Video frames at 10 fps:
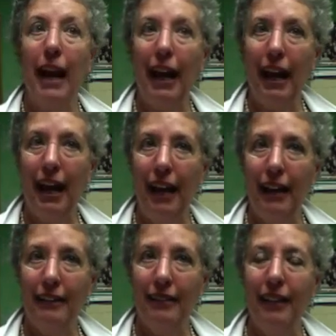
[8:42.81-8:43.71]

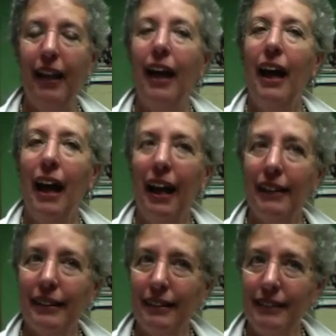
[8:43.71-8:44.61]
And
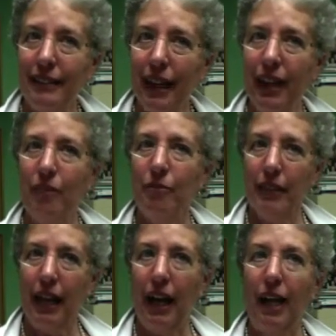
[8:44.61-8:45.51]
at the same
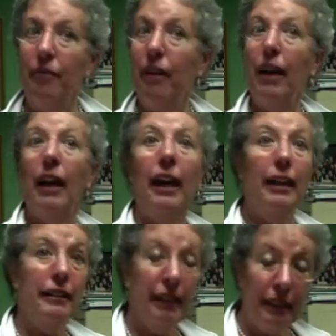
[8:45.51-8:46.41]
time,
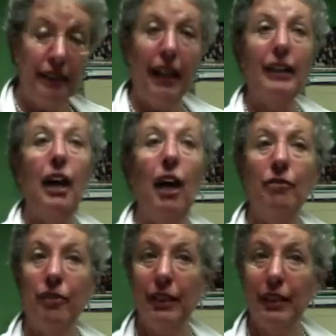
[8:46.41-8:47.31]
and in that
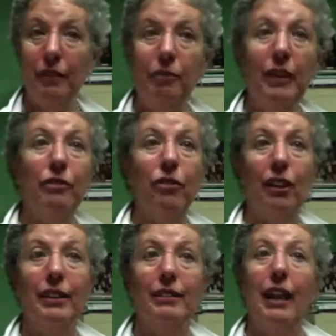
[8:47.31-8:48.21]
confident big
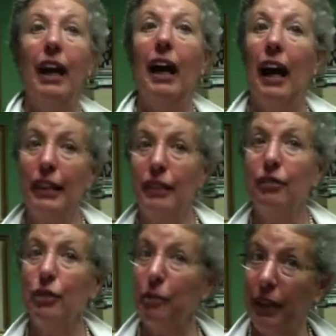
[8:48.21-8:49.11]
voice, I
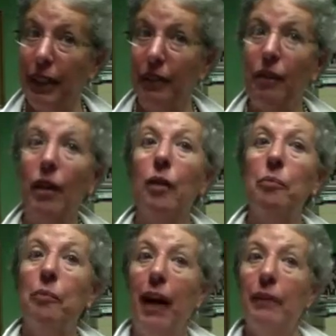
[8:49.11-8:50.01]
could repeat
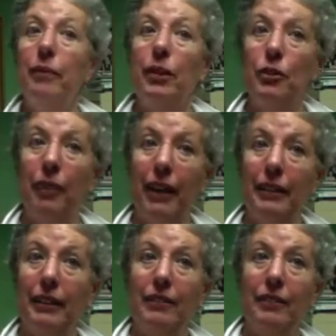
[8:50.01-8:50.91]
my
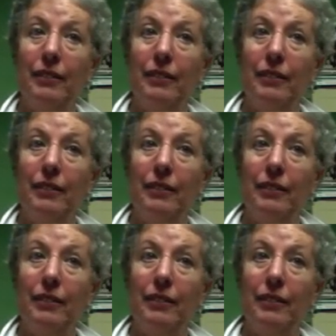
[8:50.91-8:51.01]
perspective.